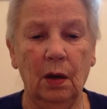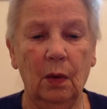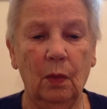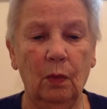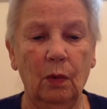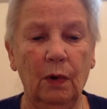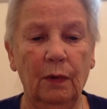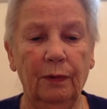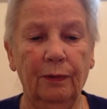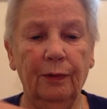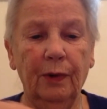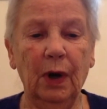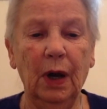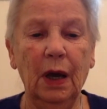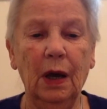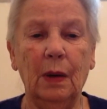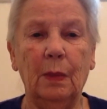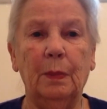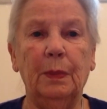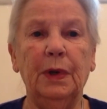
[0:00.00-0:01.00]
were full
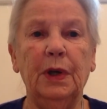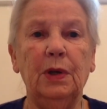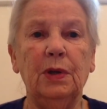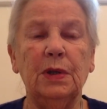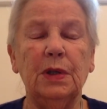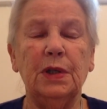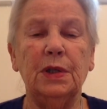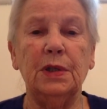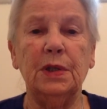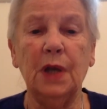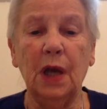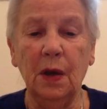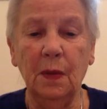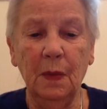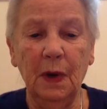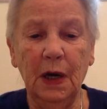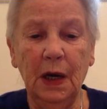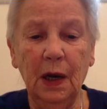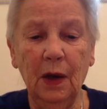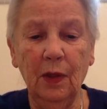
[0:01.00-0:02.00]
up because so
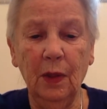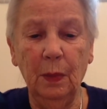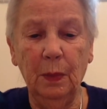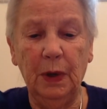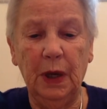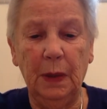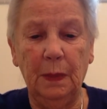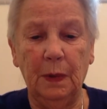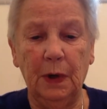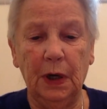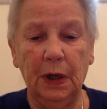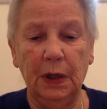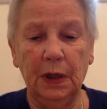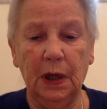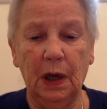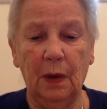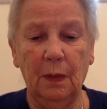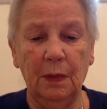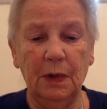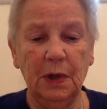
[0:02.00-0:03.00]
many other people had
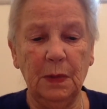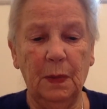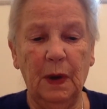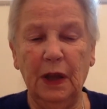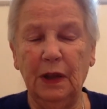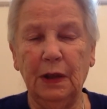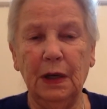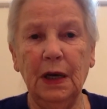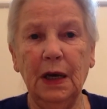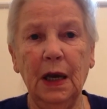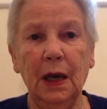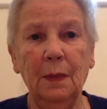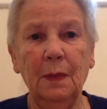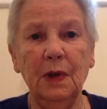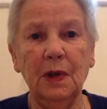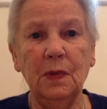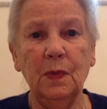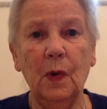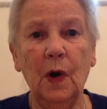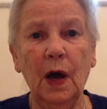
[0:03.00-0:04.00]
come to Bethlehem
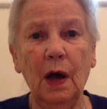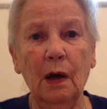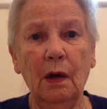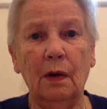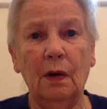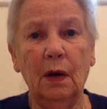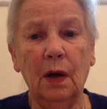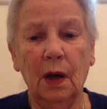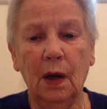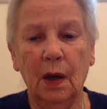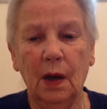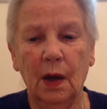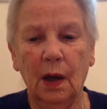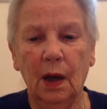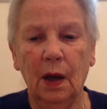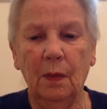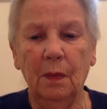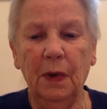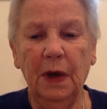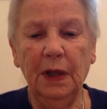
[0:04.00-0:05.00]
as well.
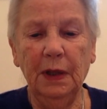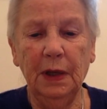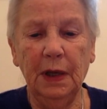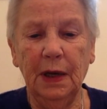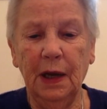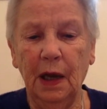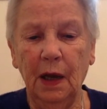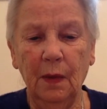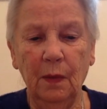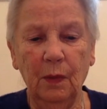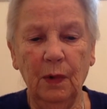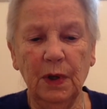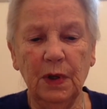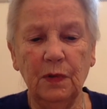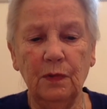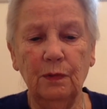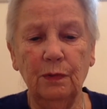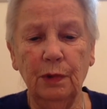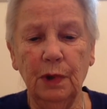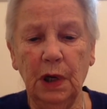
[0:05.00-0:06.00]
And Bethlehem was
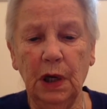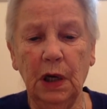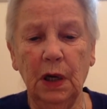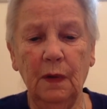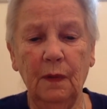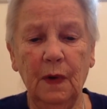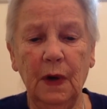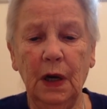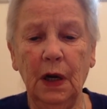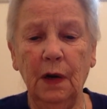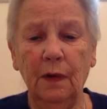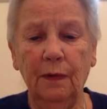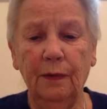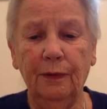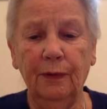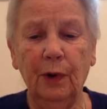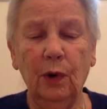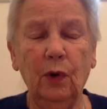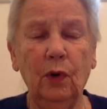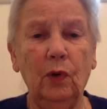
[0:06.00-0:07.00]
really, really
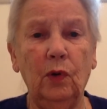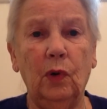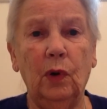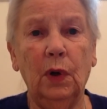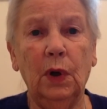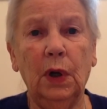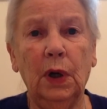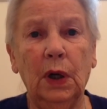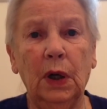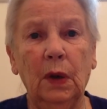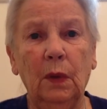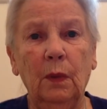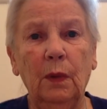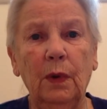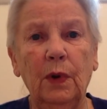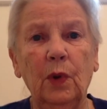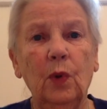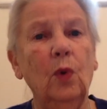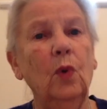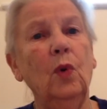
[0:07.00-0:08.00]
full
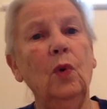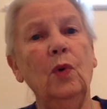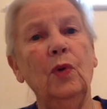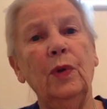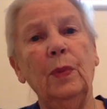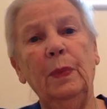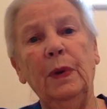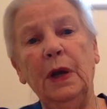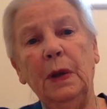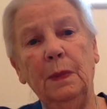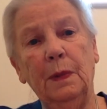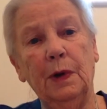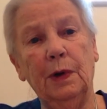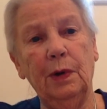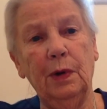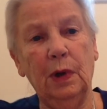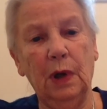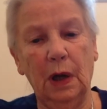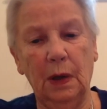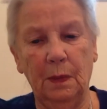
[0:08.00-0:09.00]
with all the people
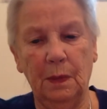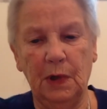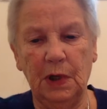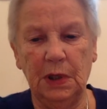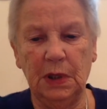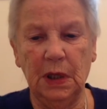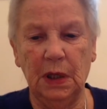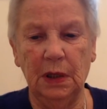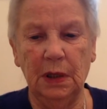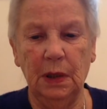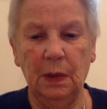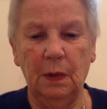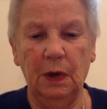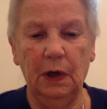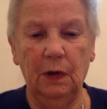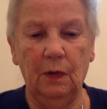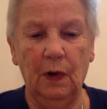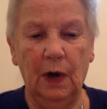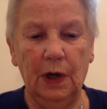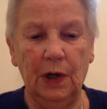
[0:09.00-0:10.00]
who'd come to sign the big
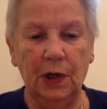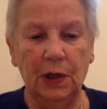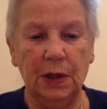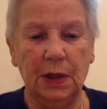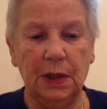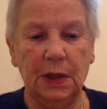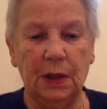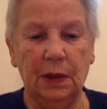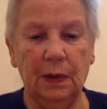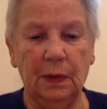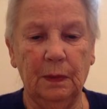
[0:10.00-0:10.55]
register.